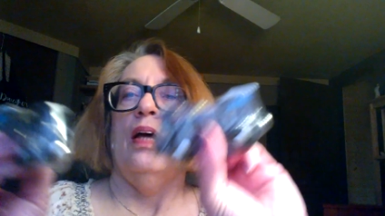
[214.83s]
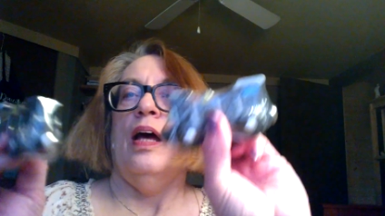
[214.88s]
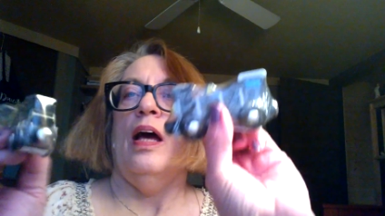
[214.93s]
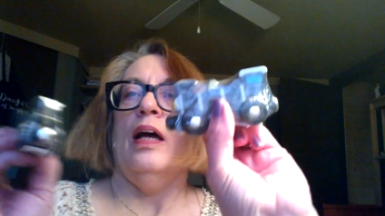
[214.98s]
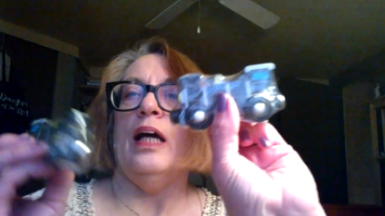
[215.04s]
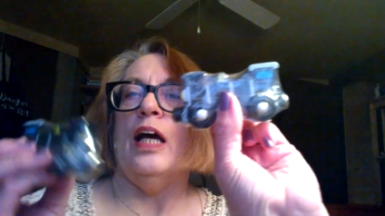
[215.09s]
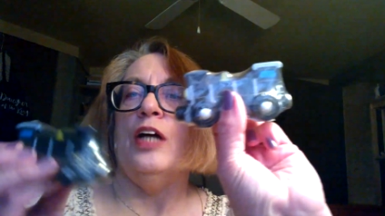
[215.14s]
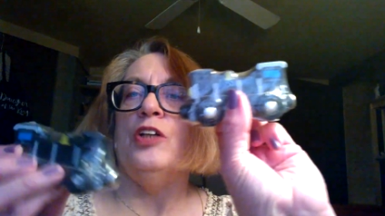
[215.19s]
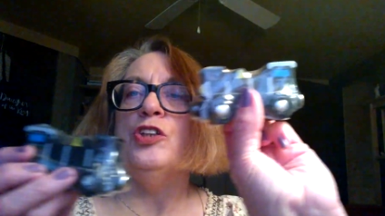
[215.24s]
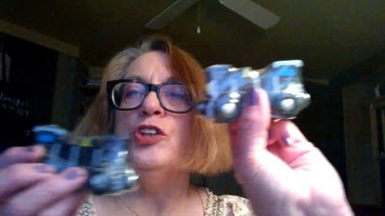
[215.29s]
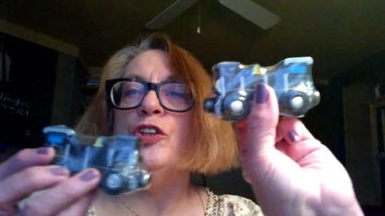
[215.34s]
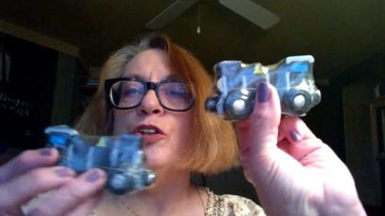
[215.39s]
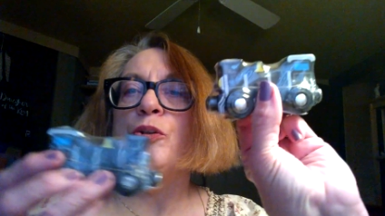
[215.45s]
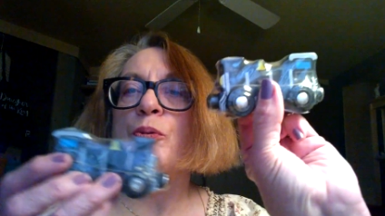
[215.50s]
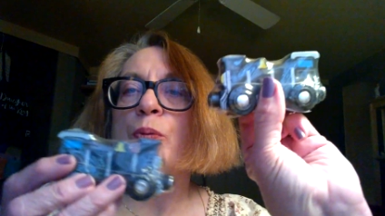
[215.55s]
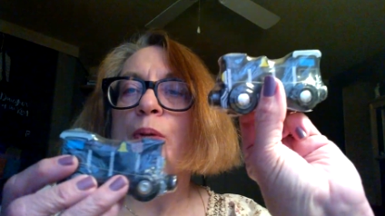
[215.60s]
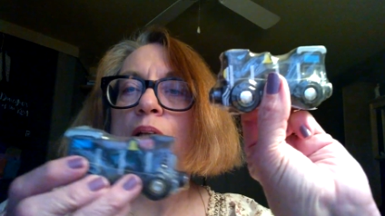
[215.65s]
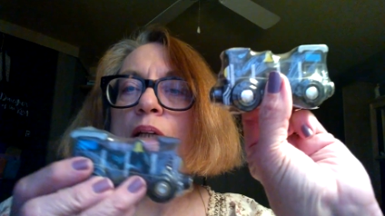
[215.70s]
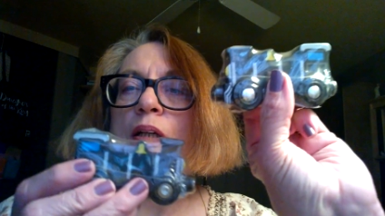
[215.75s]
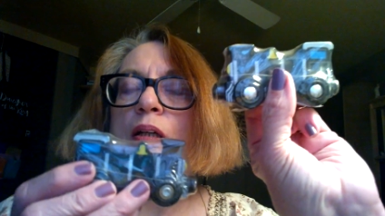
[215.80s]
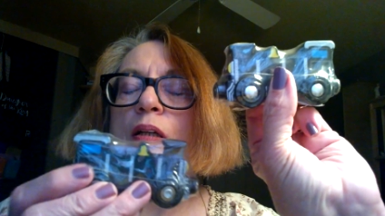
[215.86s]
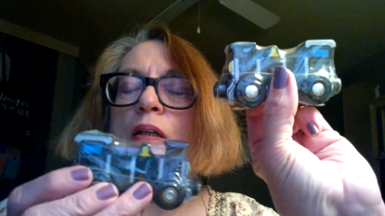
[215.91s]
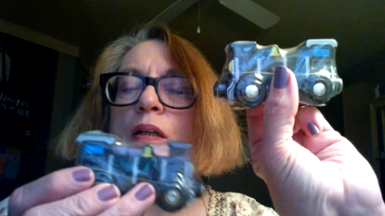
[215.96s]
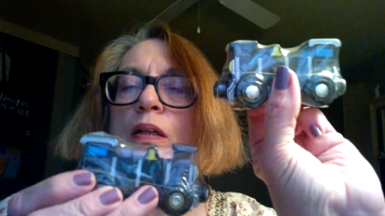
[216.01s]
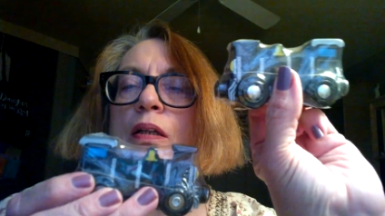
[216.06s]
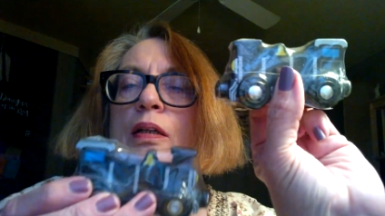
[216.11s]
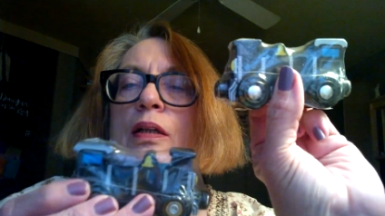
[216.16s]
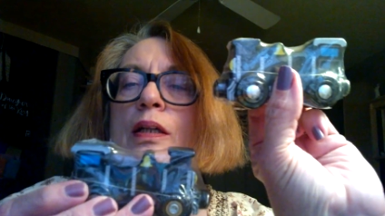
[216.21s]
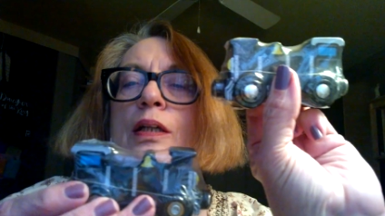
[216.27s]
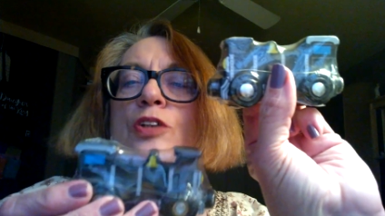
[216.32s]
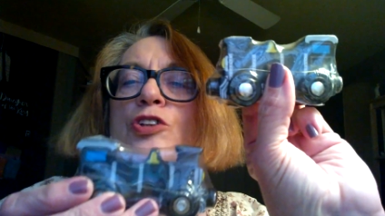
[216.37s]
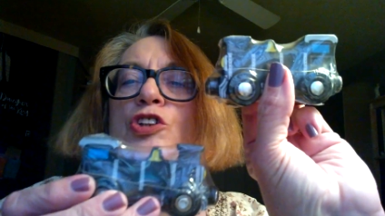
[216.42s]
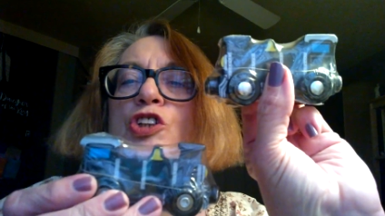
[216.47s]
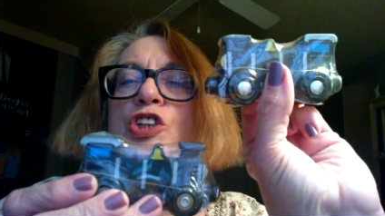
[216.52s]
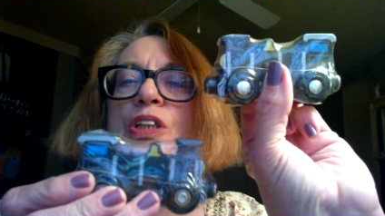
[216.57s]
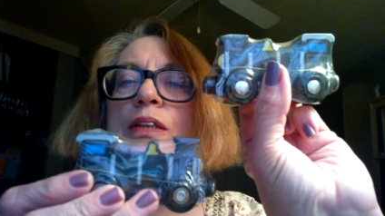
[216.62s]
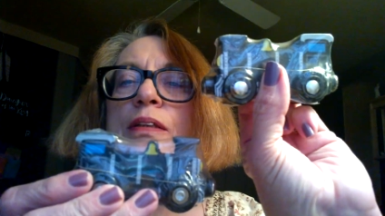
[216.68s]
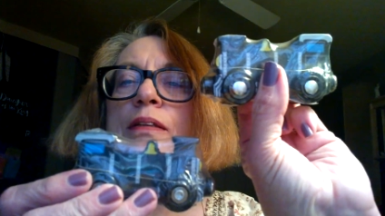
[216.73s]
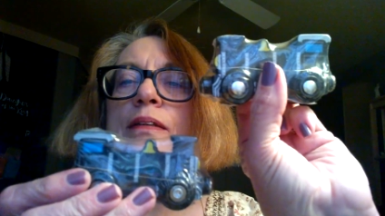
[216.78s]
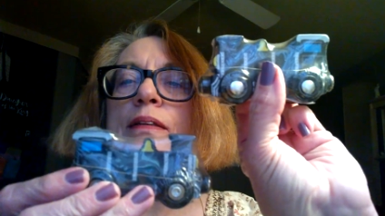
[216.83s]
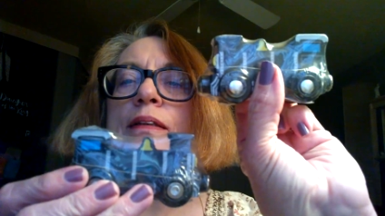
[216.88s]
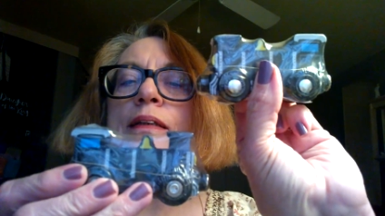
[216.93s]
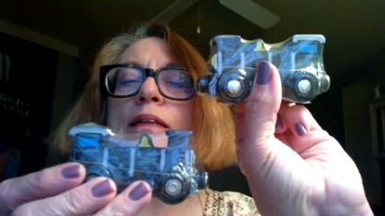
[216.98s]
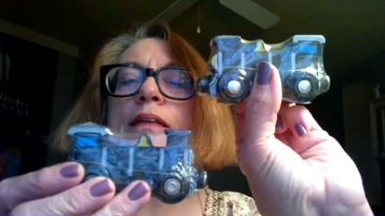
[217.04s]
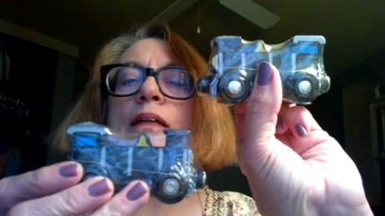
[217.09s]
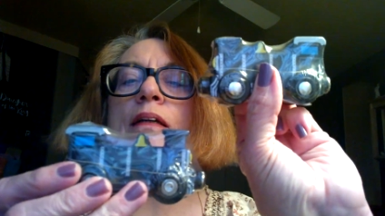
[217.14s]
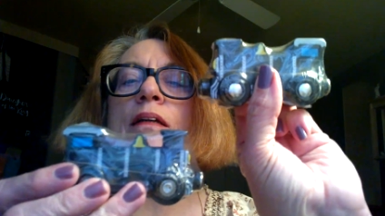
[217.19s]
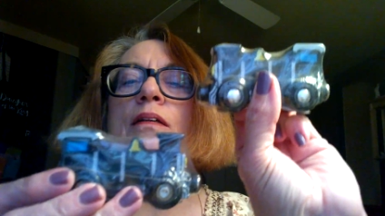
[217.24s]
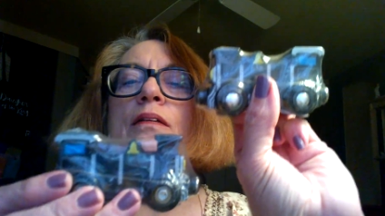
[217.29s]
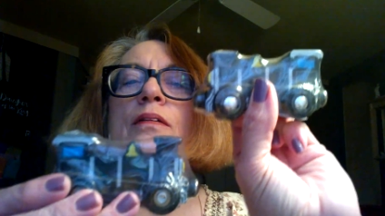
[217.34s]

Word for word: I got two engines